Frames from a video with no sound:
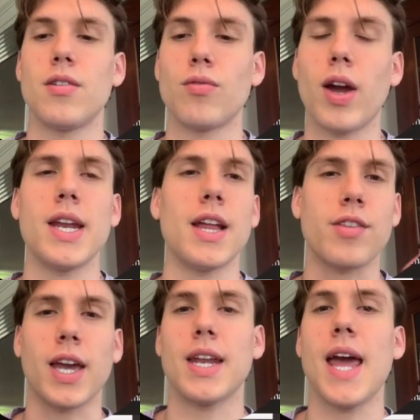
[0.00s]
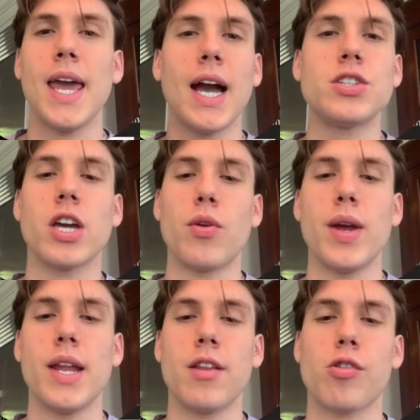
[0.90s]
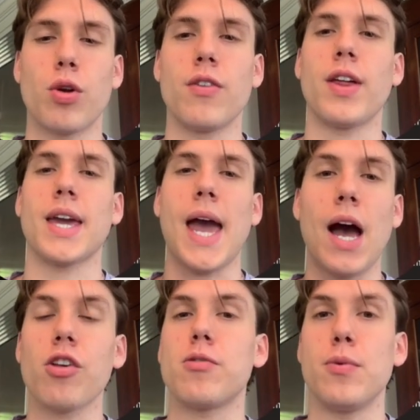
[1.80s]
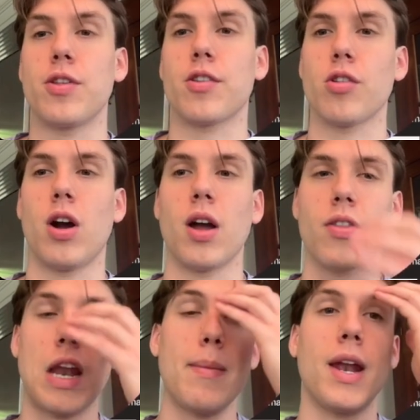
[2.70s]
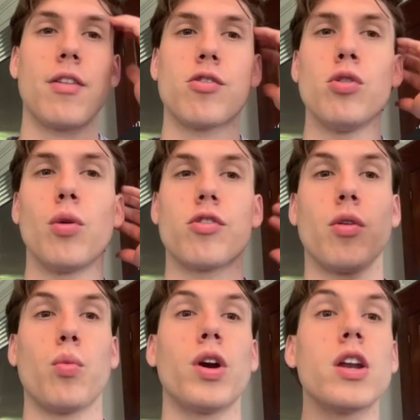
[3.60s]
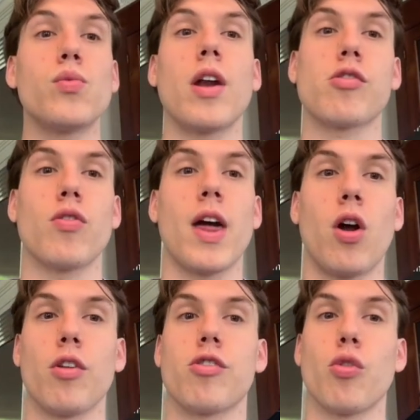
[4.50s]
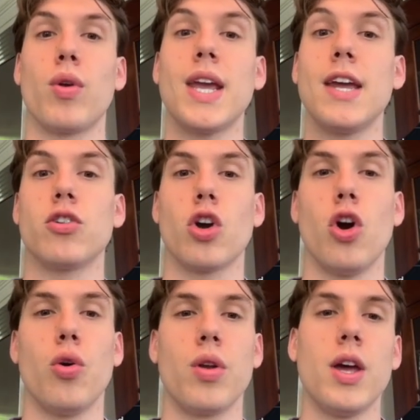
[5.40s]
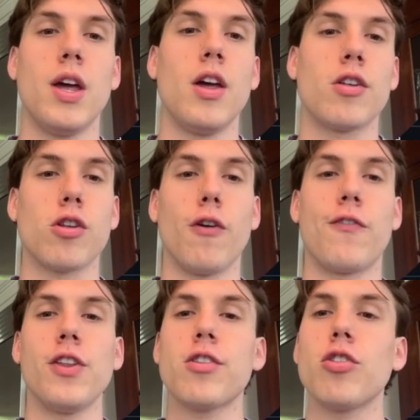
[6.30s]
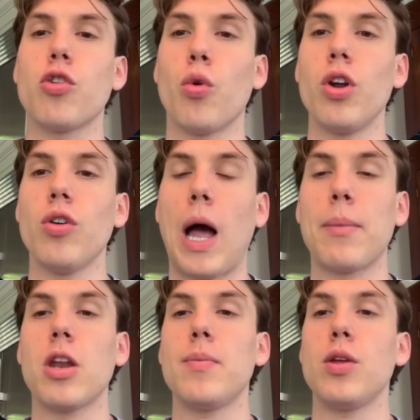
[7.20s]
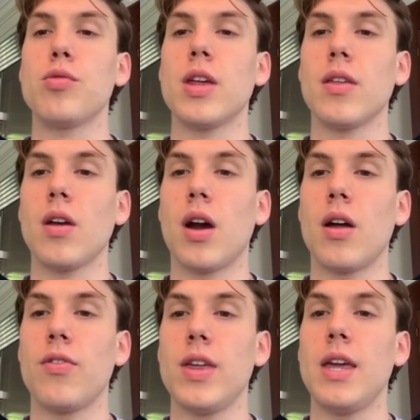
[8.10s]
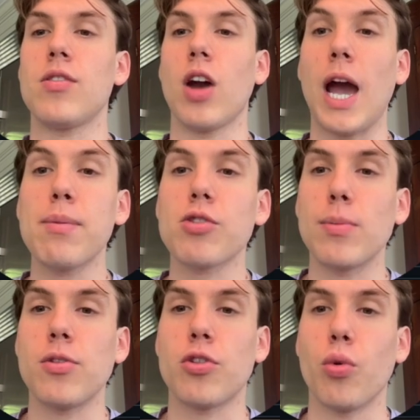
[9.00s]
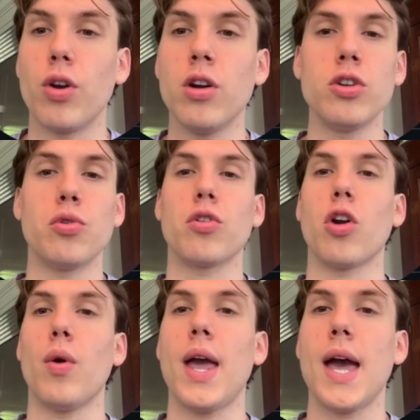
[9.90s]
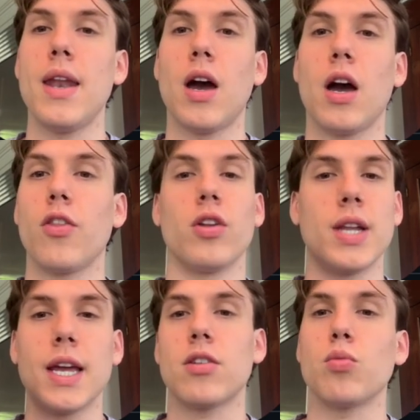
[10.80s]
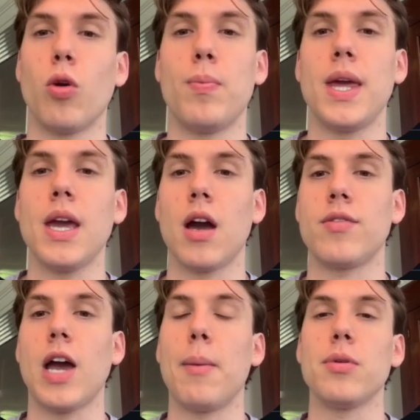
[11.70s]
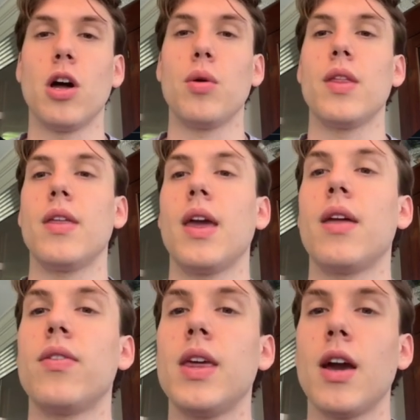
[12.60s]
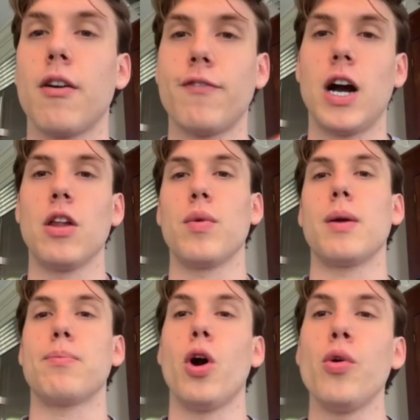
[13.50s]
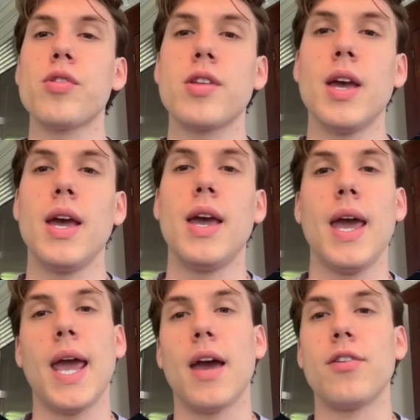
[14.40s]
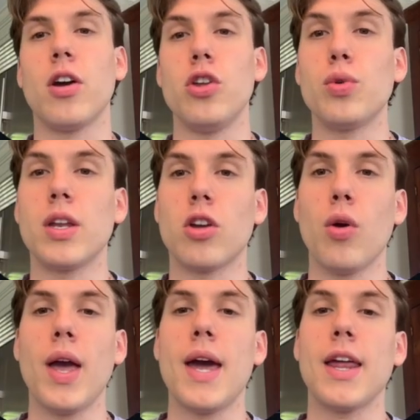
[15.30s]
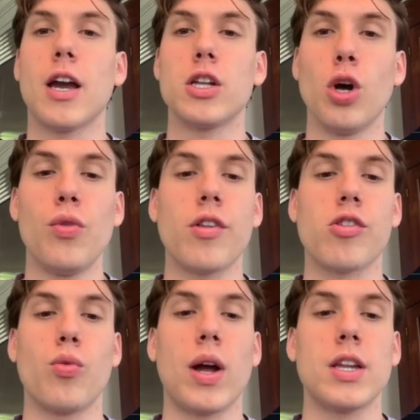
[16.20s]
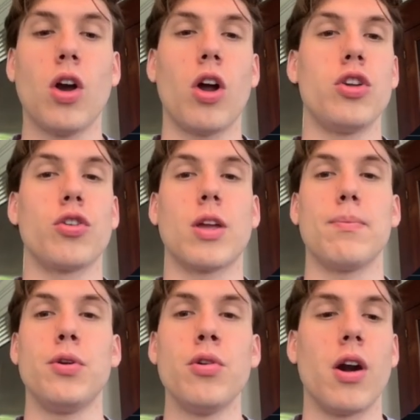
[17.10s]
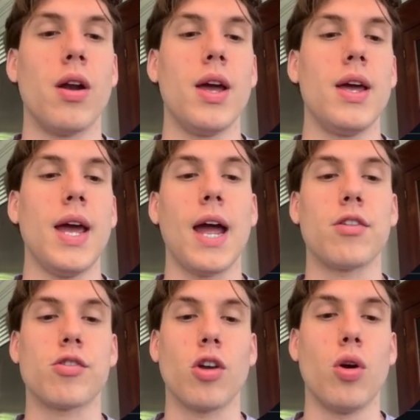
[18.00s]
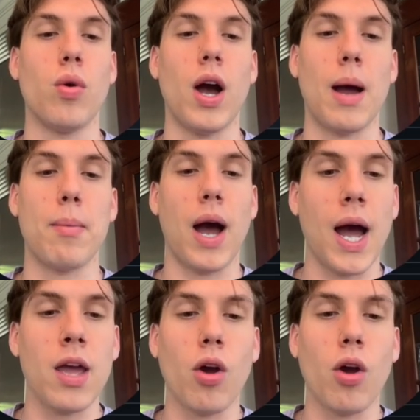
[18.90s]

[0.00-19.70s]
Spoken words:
Right? It's like an AI generated sort of like house music song that I made on Suno. And so we're going to register that on Story in code. So for this tutorial, I'm going to be using the TypeScript tutorial. You can go ahead. The link will be down below in the following post. And you can go ahead and clone this directly on your computer. And so I